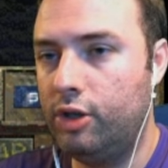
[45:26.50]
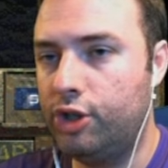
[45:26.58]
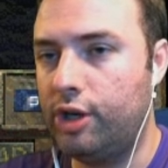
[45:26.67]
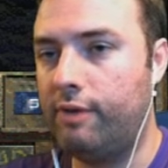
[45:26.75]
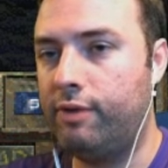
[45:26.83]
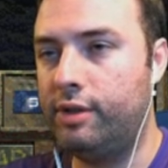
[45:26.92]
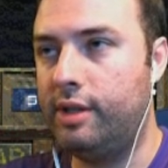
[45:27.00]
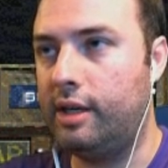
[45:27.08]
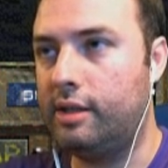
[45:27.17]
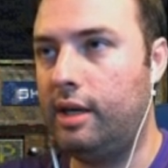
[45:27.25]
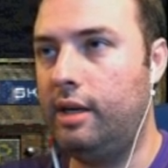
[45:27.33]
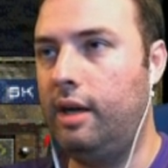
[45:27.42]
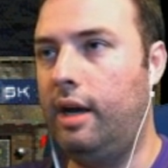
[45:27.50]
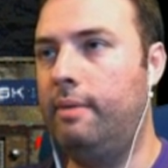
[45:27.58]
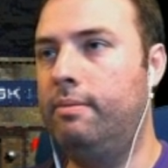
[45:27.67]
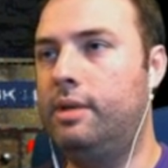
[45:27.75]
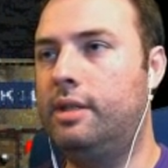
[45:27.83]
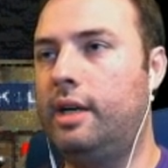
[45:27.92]
Shot for six. I,
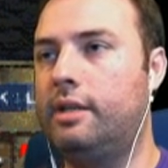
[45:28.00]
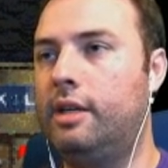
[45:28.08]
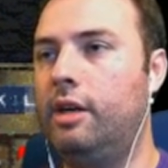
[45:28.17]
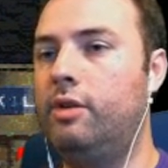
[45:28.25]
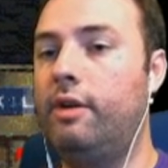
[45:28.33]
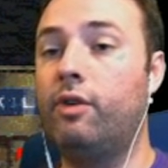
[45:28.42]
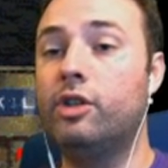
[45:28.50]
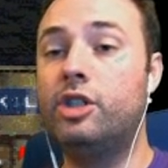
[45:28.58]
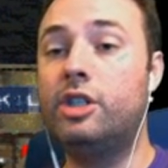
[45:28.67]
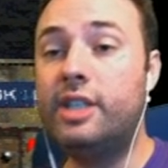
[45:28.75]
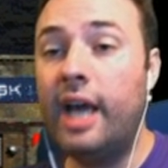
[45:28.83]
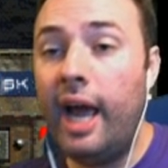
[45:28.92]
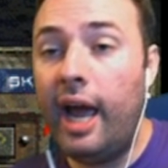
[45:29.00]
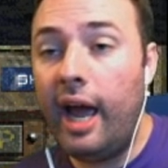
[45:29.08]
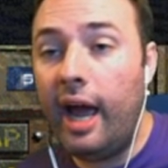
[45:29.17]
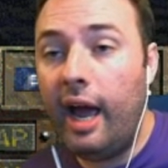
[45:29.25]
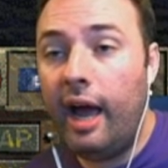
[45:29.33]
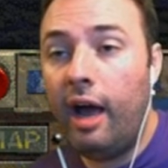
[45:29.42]
I'm detecting no difference.
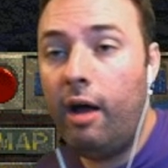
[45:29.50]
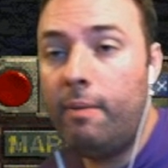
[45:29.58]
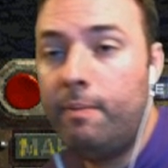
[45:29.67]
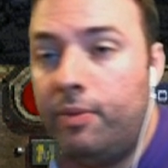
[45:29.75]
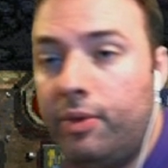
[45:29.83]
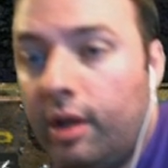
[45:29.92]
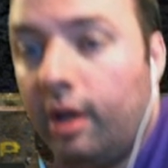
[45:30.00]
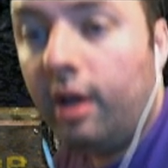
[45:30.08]
Damn!